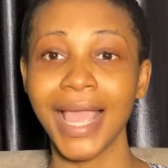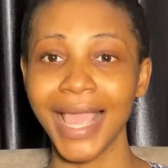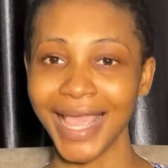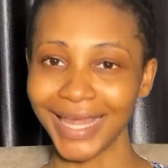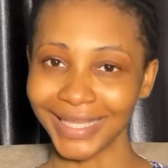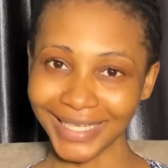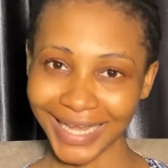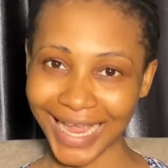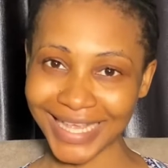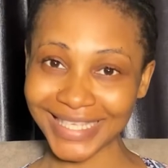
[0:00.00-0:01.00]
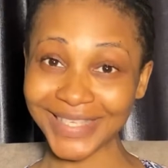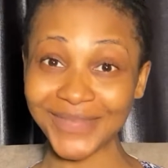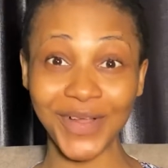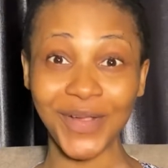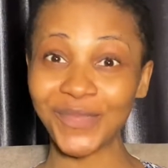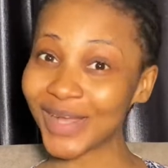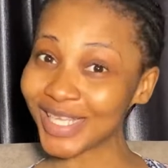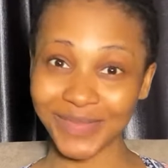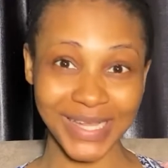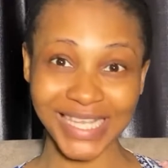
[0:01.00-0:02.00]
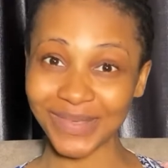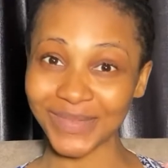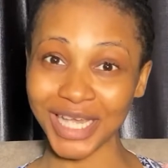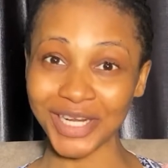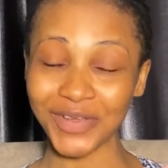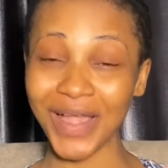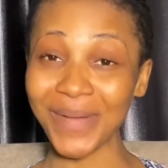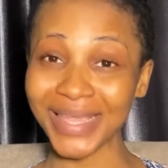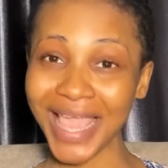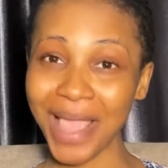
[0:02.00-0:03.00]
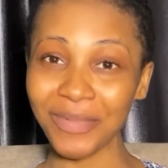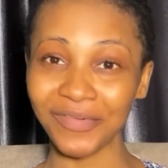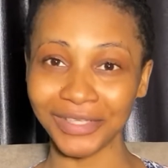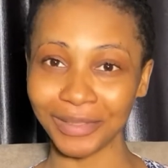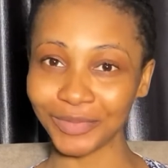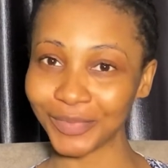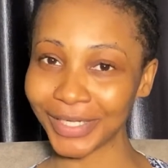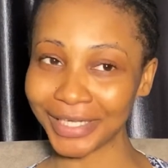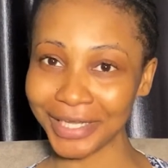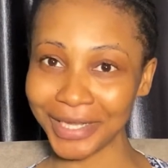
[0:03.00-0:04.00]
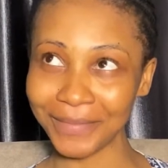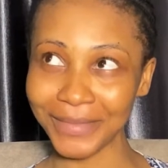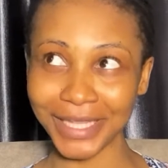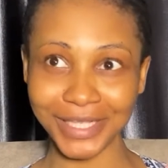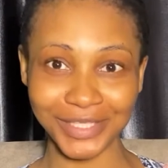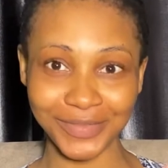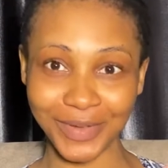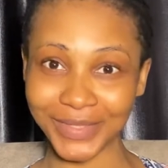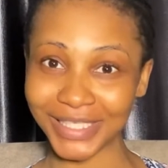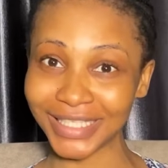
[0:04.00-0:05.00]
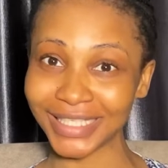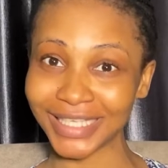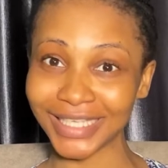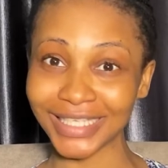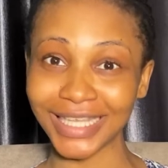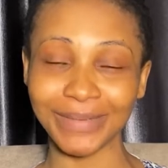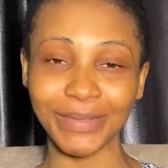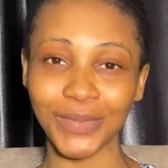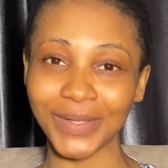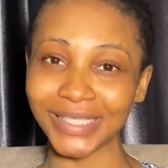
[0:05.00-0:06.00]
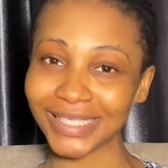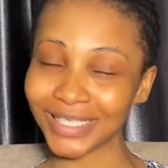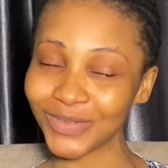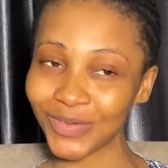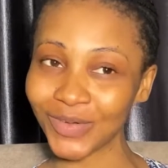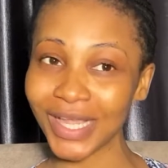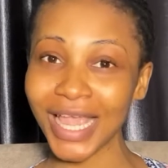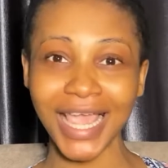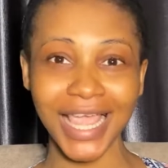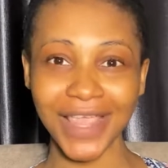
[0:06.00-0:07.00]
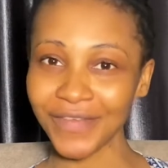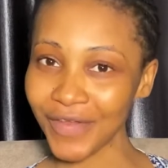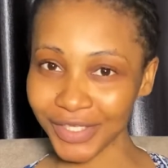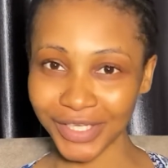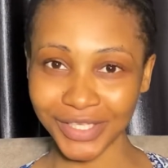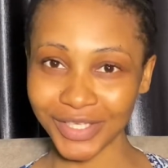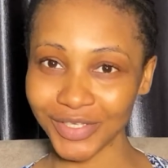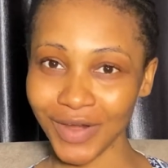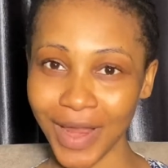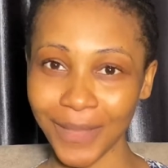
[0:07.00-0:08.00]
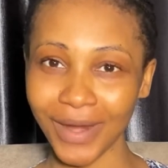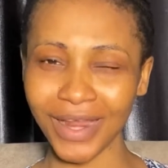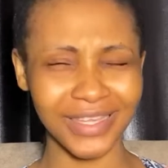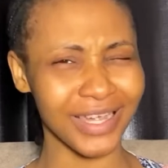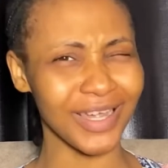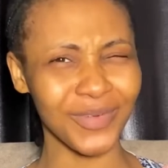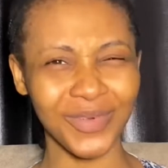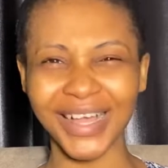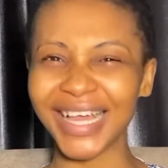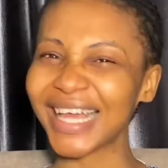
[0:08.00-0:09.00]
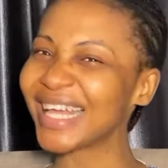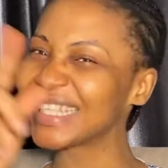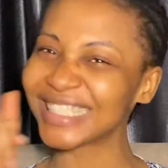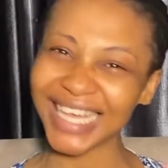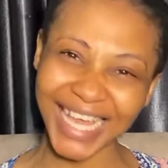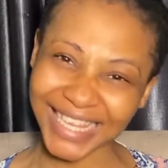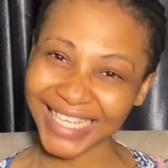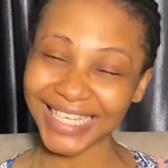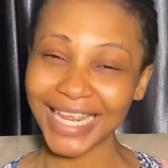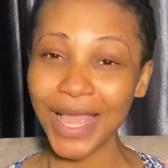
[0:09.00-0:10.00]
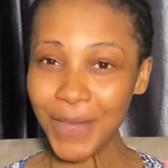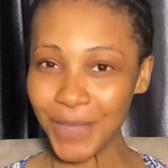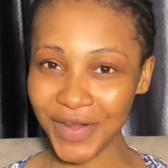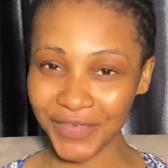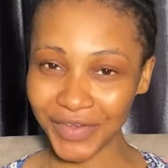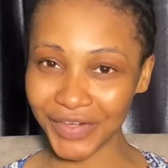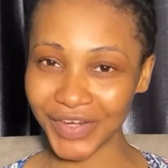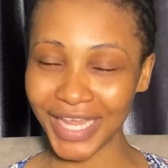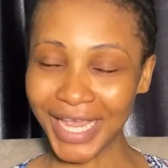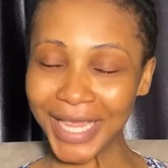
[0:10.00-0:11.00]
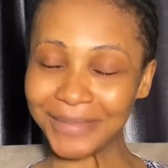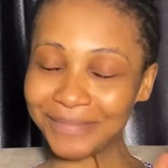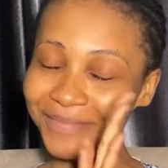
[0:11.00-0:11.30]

Hello guys, welcome back to my YouTube channel. I'm Kem of Glamlookbykem, a YouTuber based in Lagos and a makeup artist as well. If you're a returning subscriber, you're a darling. But if you're new here,